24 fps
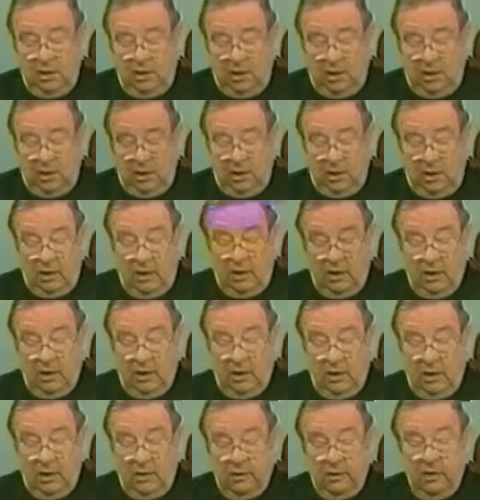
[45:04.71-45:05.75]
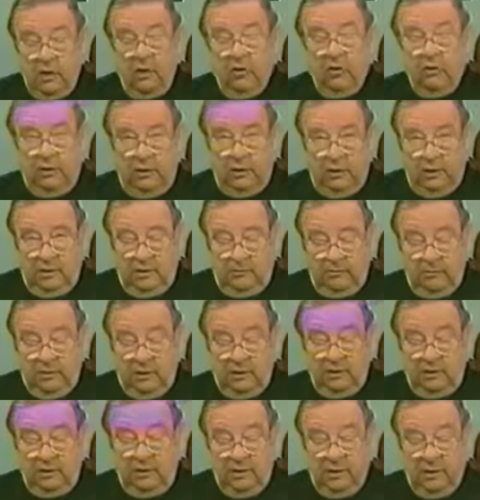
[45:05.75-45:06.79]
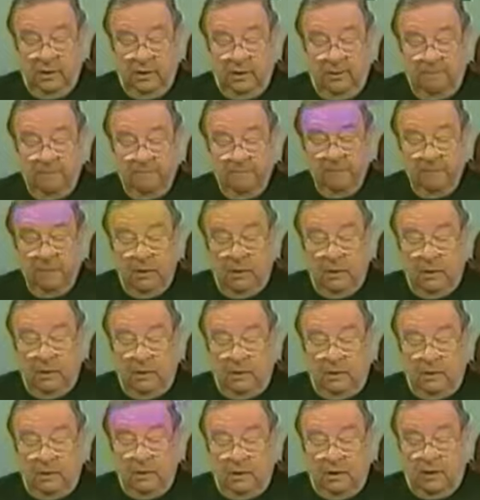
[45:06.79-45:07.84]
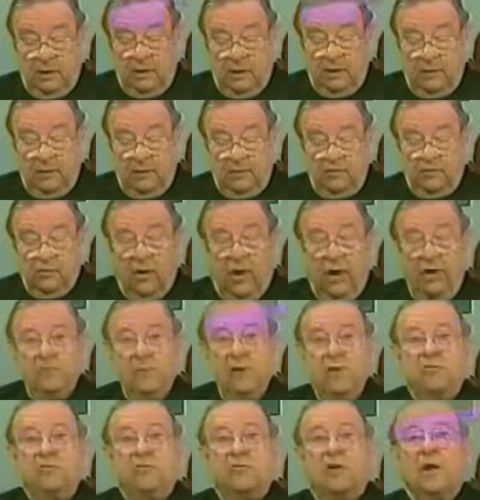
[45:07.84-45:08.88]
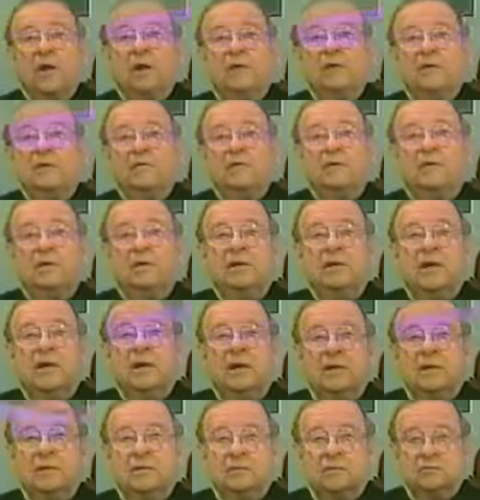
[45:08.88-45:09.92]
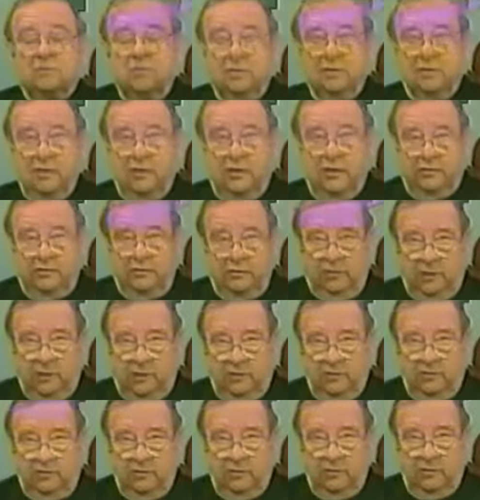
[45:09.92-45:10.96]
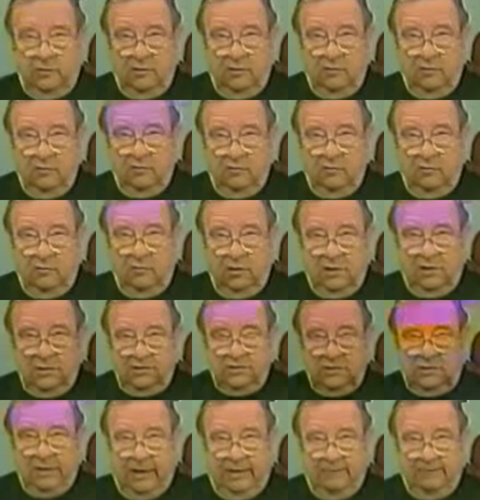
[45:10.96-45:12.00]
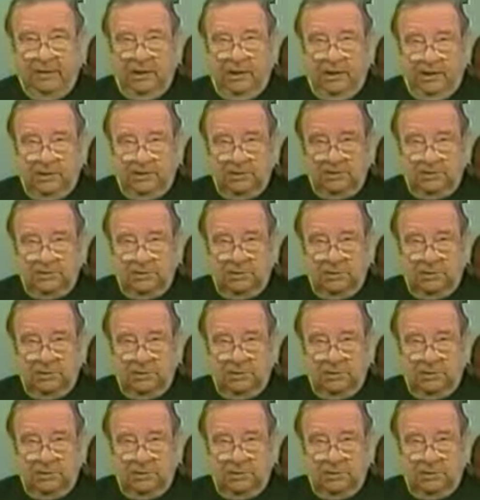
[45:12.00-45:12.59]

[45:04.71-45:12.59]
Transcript: And uh, they all did. But uh, uh so I made sure I lived in towns where the education was top notch.